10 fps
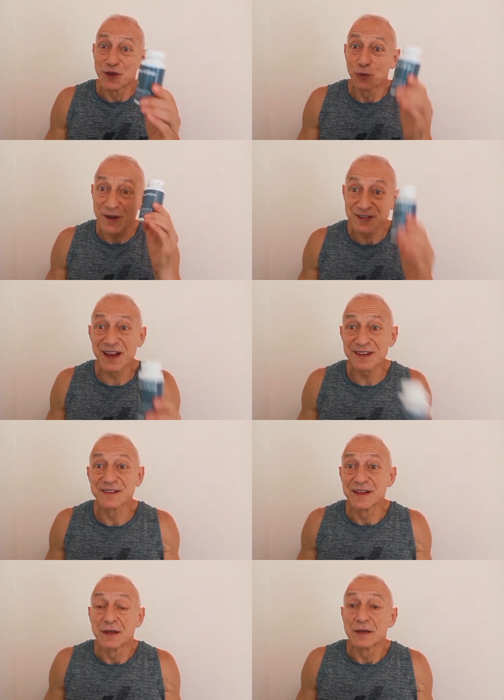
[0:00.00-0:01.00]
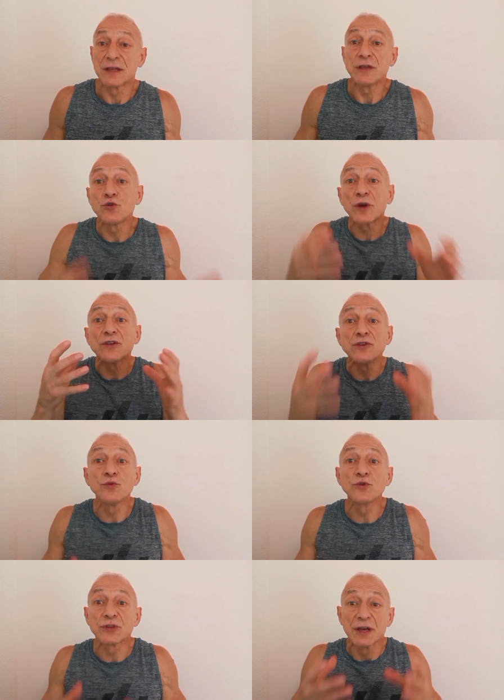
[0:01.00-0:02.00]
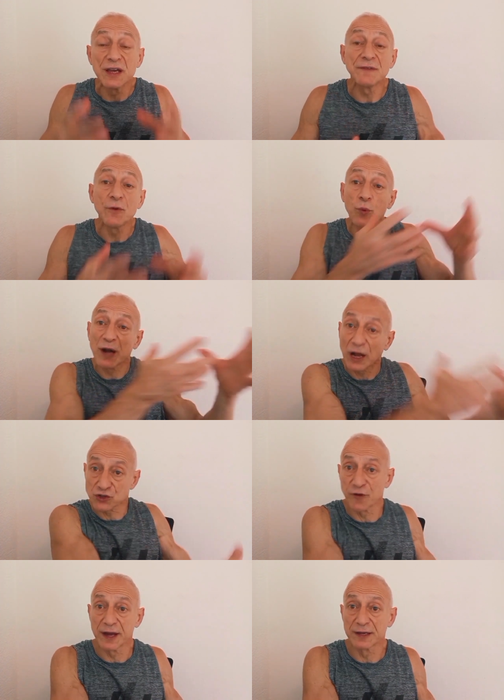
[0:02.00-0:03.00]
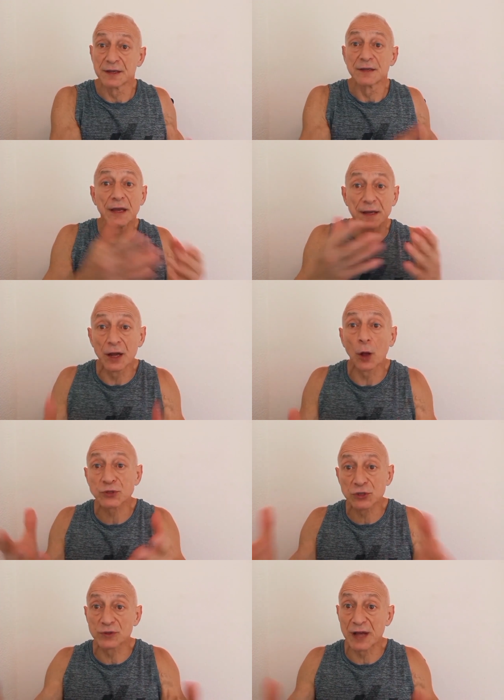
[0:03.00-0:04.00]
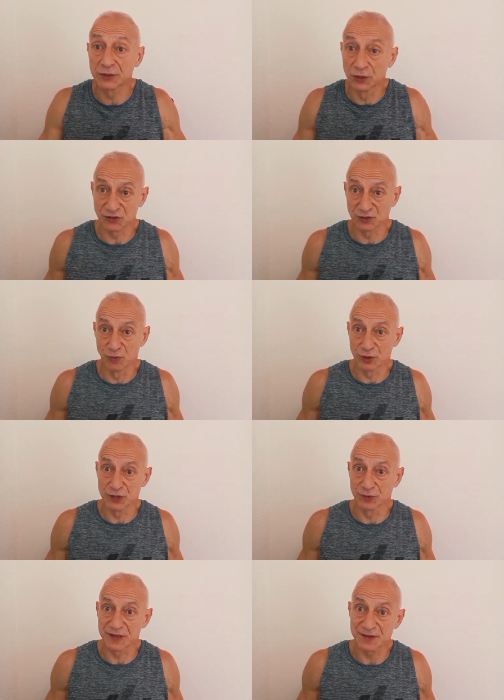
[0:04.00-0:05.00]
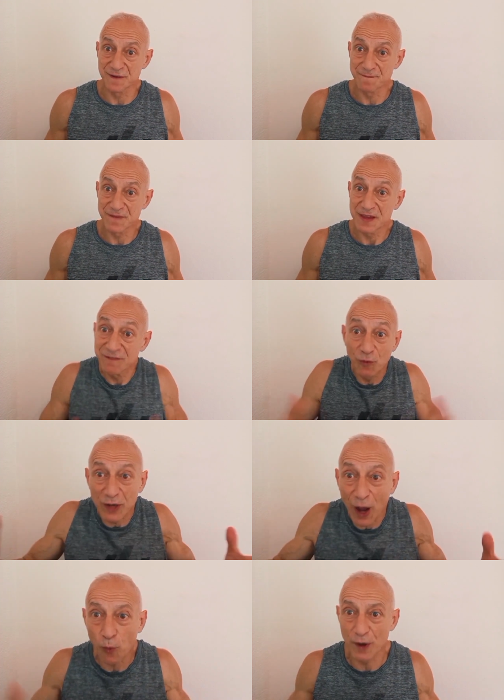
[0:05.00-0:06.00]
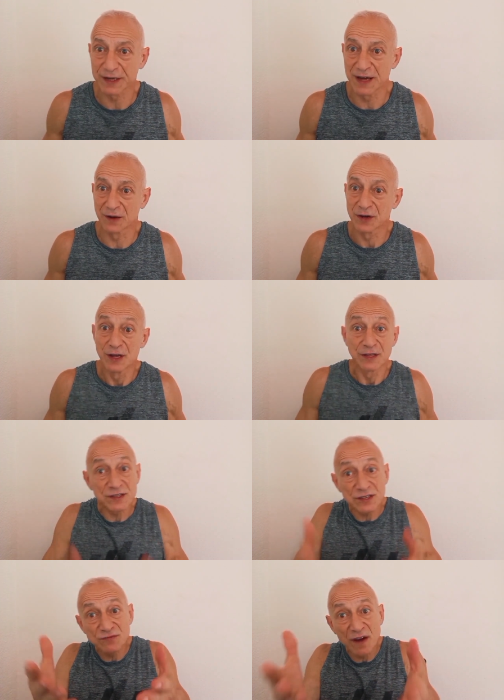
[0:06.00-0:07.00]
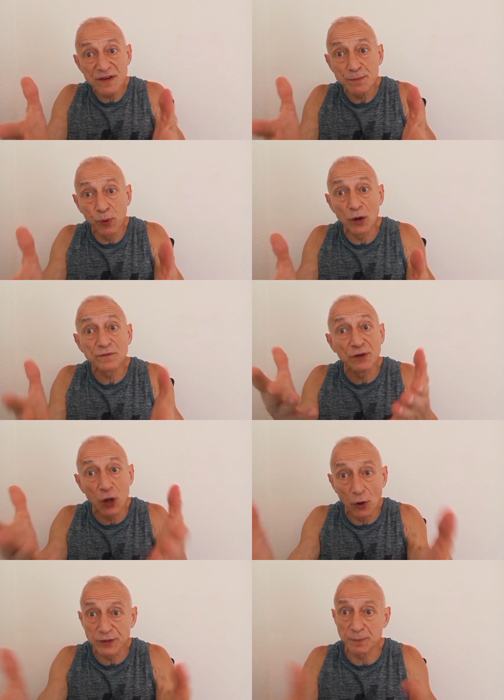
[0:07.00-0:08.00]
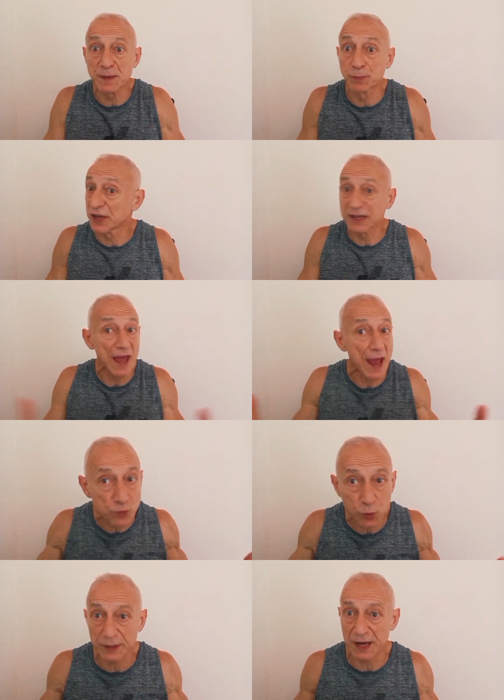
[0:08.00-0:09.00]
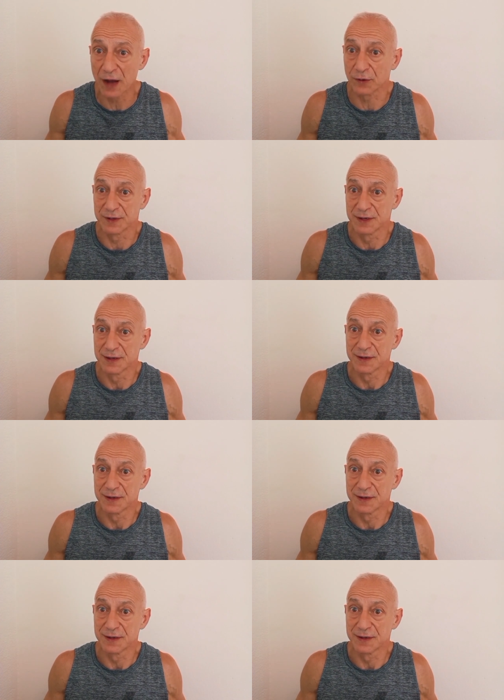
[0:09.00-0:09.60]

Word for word: quercetin, that you can use even without training that can help slow down the loss of motor units even without working out. This is very important for the older people that can't work out.